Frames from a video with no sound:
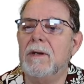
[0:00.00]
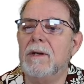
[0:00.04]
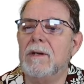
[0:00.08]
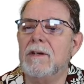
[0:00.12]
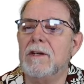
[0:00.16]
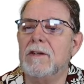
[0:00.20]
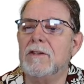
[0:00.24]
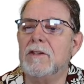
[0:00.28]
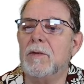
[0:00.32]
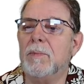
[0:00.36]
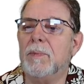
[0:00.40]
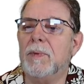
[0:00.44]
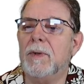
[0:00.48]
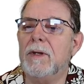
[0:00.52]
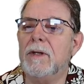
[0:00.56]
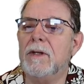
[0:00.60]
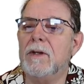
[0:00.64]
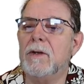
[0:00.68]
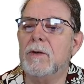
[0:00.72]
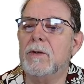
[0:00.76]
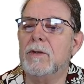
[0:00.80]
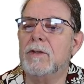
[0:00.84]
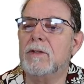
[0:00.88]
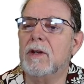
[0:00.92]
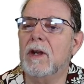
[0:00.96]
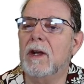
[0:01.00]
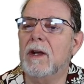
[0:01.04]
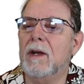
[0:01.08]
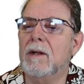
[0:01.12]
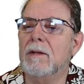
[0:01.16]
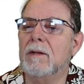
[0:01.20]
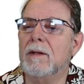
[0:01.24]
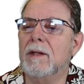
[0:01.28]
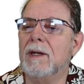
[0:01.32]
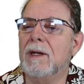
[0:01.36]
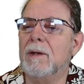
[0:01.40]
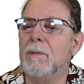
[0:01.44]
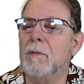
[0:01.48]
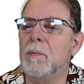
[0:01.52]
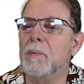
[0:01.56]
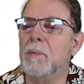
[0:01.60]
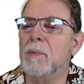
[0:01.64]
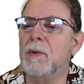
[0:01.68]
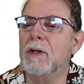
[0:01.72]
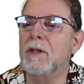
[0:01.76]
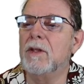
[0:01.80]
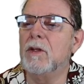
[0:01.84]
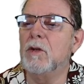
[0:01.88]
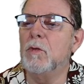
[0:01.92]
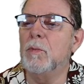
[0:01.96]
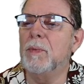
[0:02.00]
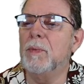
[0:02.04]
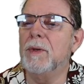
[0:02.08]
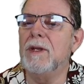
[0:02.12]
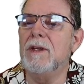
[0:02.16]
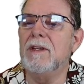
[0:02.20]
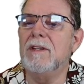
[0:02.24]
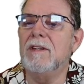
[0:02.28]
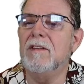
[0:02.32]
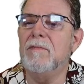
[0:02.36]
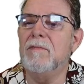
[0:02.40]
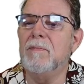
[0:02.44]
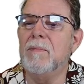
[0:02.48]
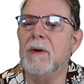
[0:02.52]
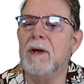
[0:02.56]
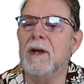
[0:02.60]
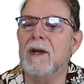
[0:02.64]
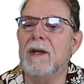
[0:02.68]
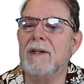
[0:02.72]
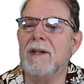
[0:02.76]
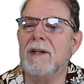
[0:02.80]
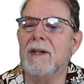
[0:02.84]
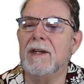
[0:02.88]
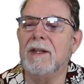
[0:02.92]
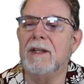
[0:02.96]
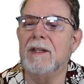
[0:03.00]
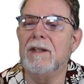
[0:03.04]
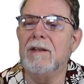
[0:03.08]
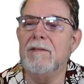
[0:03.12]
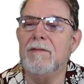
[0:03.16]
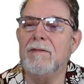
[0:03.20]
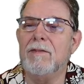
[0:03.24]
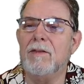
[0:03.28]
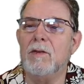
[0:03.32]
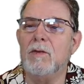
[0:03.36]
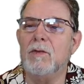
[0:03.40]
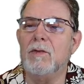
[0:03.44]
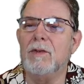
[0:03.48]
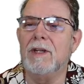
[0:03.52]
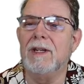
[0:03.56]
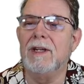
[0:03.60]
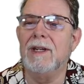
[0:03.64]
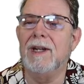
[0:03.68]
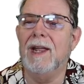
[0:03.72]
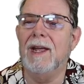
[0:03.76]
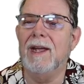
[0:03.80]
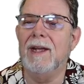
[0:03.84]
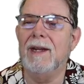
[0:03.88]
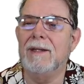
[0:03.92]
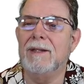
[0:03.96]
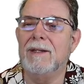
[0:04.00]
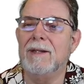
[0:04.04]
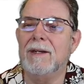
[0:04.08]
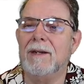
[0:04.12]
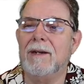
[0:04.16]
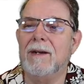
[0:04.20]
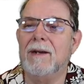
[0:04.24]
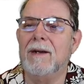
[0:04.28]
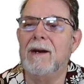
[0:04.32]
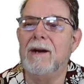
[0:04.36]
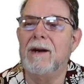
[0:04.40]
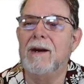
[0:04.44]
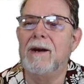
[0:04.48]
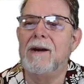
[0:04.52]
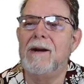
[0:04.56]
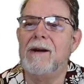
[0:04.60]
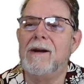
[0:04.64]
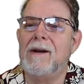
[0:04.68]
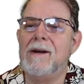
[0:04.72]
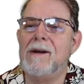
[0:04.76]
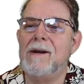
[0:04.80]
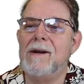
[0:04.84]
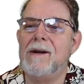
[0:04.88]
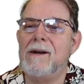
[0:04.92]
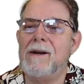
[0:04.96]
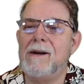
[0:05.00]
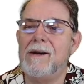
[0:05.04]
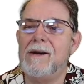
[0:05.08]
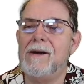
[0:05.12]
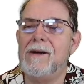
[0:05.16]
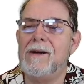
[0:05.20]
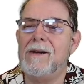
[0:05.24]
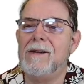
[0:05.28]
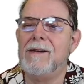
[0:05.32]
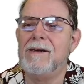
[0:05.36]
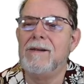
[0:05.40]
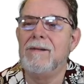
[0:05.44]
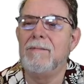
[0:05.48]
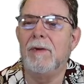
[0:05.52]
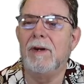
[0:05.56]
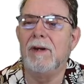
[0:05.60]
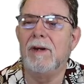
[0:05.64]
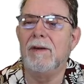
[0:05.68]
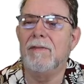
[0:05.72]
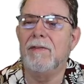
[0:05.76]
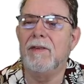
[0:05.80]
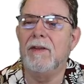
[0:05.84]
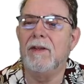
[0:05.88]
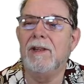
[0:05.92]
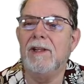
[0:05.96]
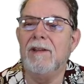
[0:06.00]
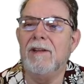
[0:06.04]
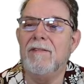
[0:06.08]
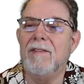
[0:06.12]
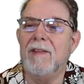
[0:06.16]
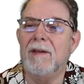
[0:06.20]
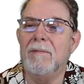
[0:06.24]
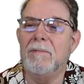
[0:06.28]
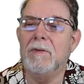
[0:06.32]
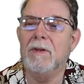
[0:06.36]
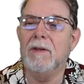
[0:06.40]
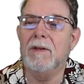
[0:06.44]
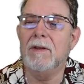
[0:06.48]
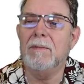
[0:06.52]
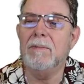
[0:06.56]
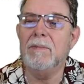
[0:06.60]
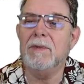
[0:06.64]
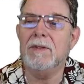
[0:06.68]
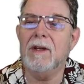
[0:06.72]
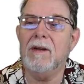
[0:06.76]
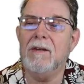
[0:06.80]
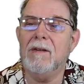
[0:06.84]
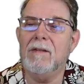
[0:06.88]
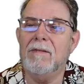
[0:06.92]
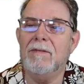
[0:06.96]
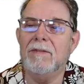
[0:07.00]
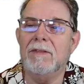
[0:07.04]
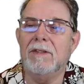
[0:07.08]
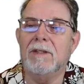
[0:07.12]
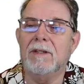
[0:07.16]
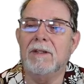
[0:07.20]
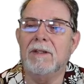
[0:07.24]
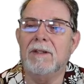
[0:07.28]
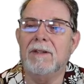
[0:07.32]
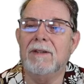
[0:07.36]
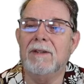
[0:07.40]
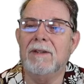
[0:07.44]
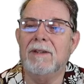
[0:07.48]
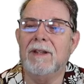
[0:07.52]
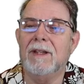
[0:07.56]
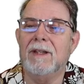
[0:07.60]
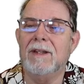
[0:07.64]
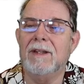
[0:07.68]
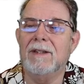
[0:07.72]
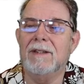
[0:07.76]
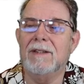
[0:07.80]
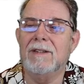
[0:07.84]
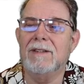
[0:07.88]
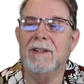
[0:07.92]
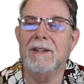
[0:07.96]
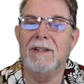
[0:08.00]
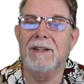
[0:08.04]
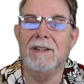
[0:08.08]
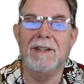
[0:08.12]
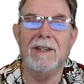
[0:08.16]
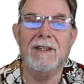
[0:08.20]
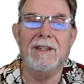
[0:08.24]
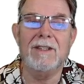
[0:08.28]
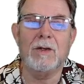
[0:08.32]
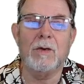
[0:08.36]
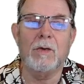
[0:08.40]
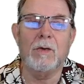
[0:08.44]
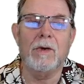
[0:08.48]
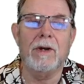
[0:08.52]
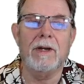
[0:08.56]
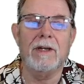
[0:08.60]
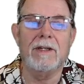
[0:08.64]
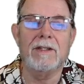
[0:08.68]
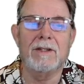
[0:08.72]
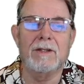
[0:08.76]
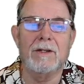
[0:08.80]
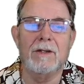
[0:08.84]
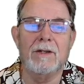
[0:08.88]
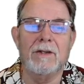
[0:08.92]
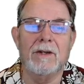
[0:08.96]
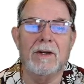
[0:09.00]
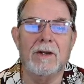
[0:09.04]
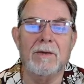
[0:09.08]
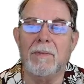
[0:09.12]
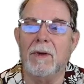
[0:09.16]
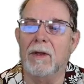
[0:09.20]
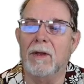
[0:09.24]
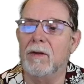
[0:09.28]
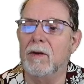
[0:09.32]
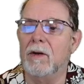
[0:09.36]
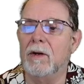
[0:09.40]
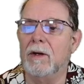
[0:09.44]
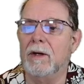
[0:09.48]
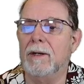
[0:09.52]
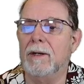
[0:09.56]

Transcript: Discipline your child, and it will bring you peace of mind and give you delight. But if you leave them to themselves, it is a disgrace to their mother.